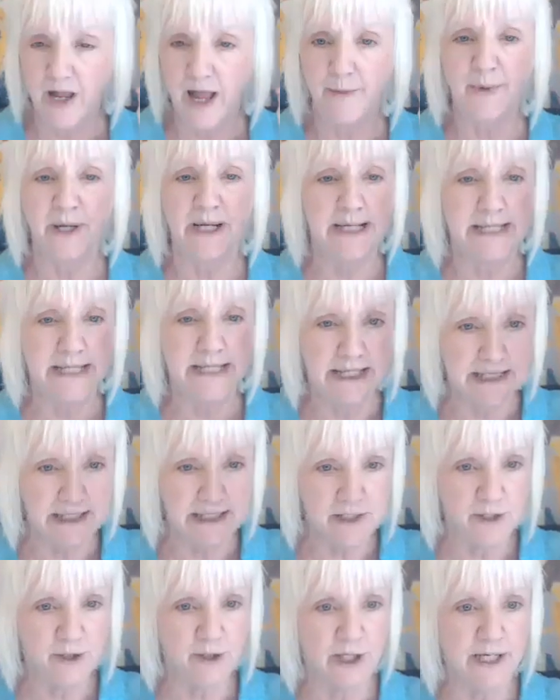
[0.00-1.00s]
I'm going to see it
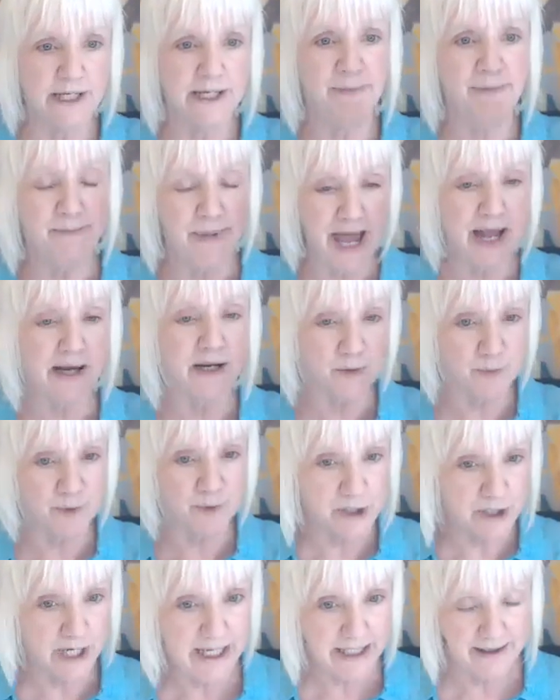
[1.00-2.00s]
as good and bad because we're
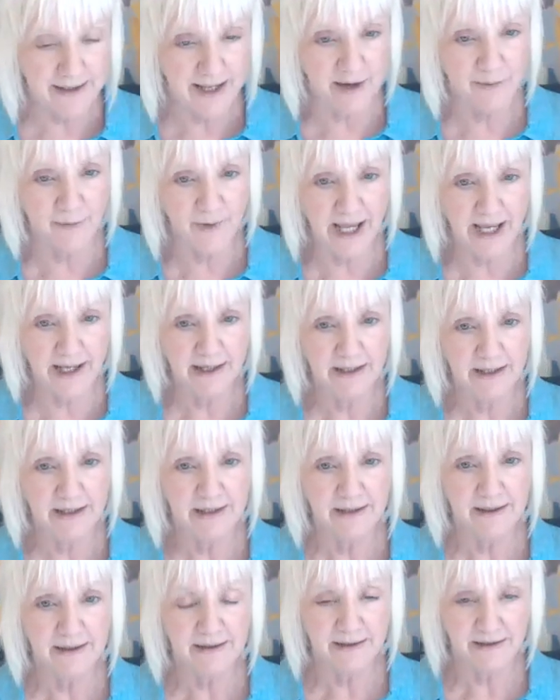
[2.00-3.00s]
trained that way,
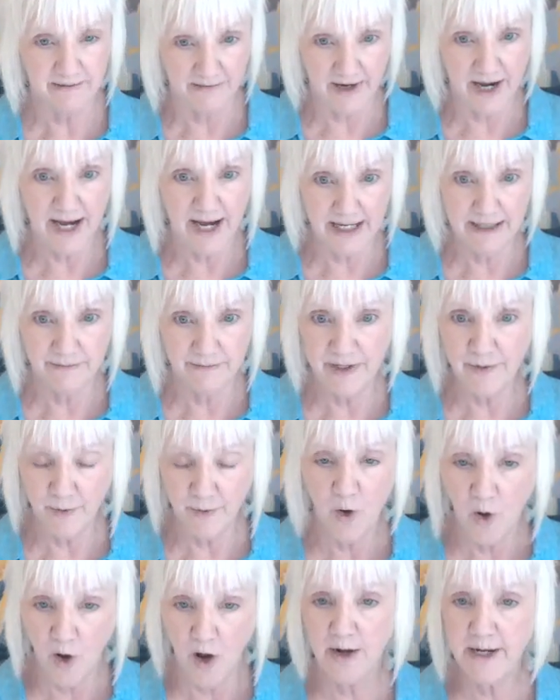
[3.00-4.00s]
right? We
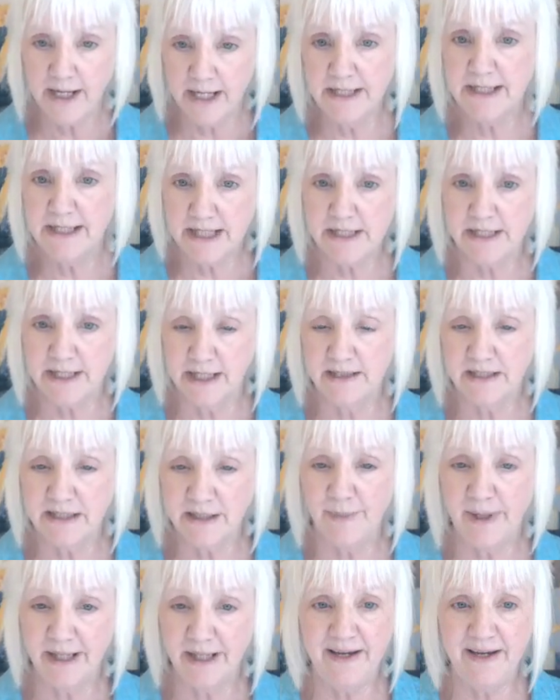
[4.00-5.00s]
were all conditioned to
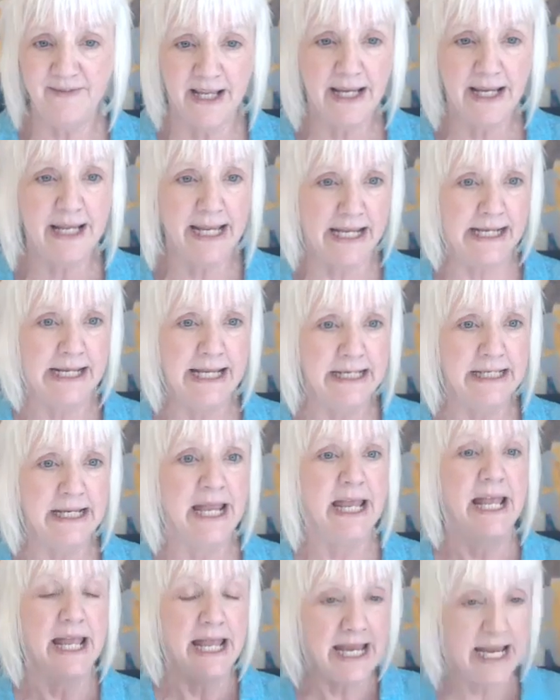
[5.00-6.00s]
believe that hitting
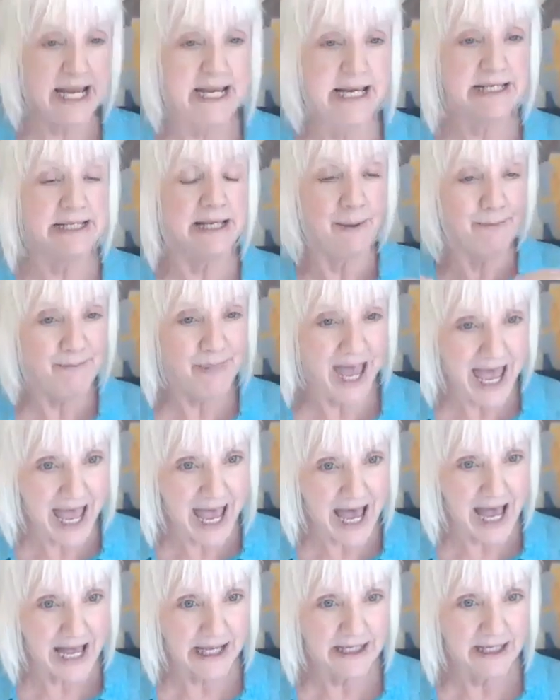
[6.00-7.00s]
is
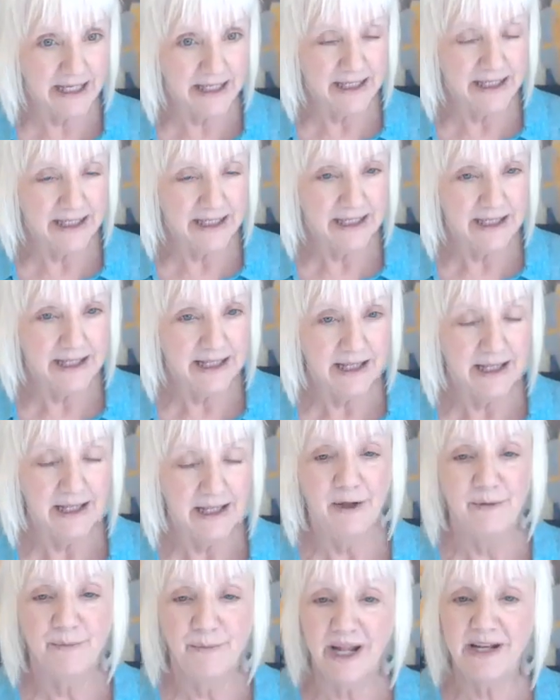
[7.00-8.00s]
bad.
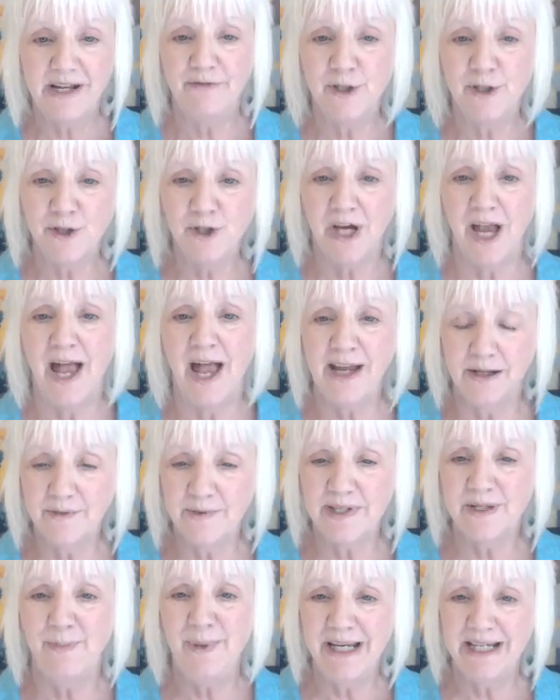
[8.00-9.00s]
But if your child
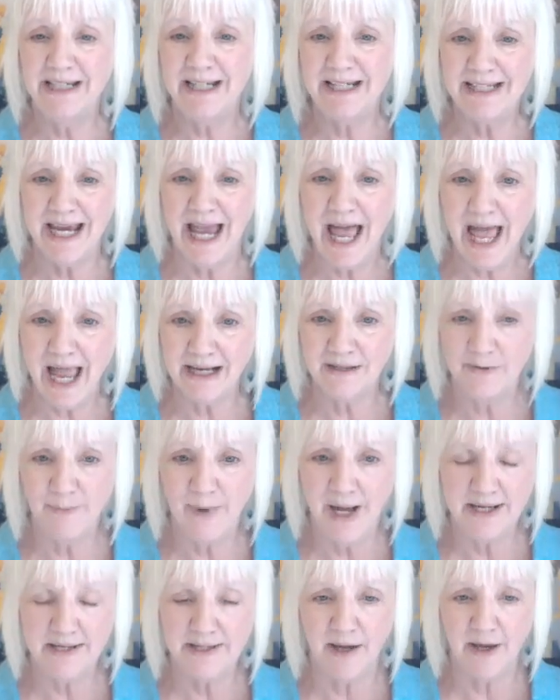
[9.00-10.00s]
was being attacked
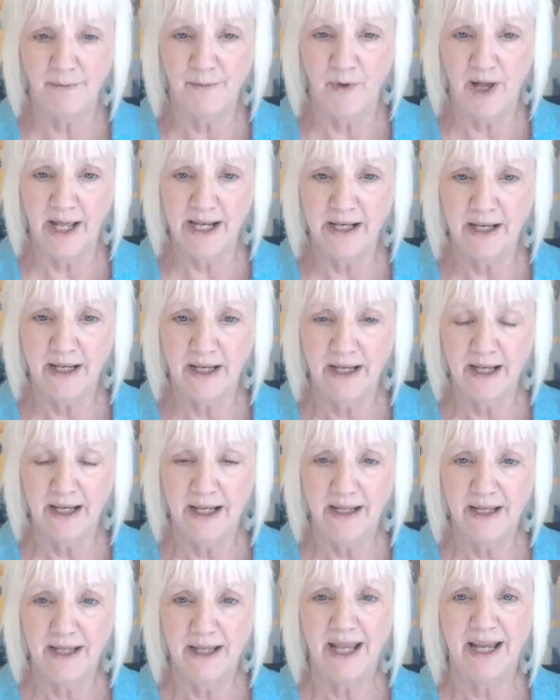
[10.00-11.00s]
by someone
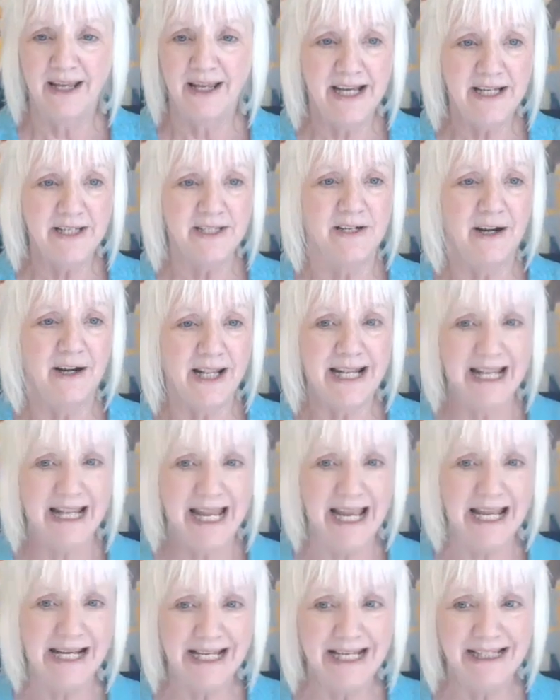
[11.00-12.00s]
and they started
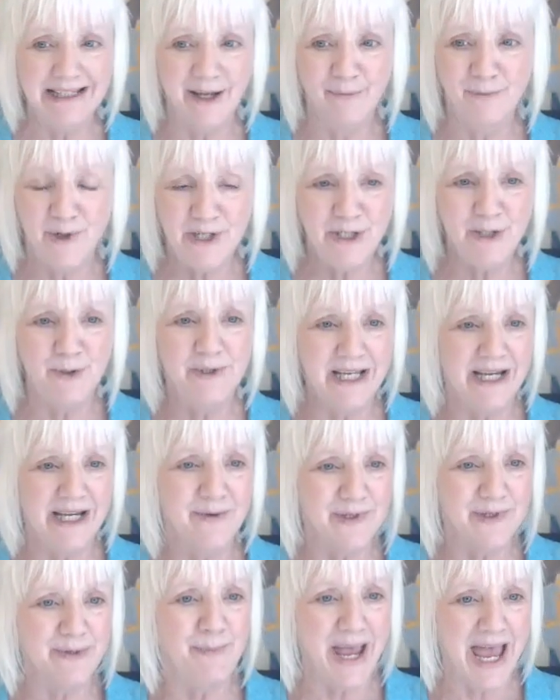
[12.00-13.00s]
hitting them, would you think
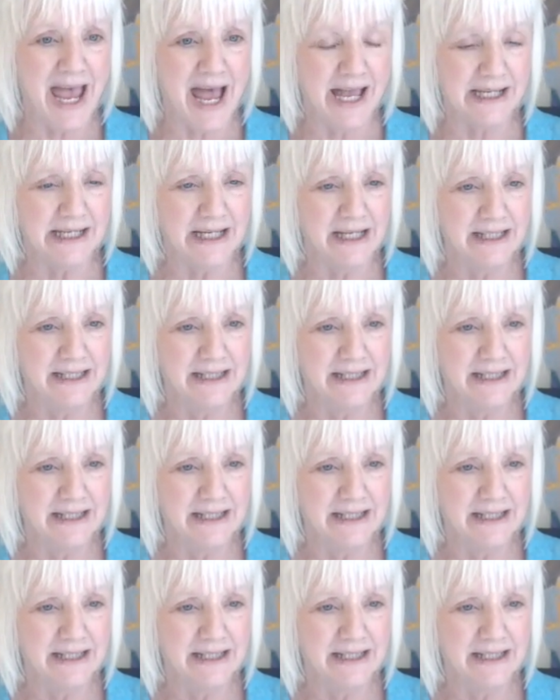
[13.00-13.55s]
it was bad?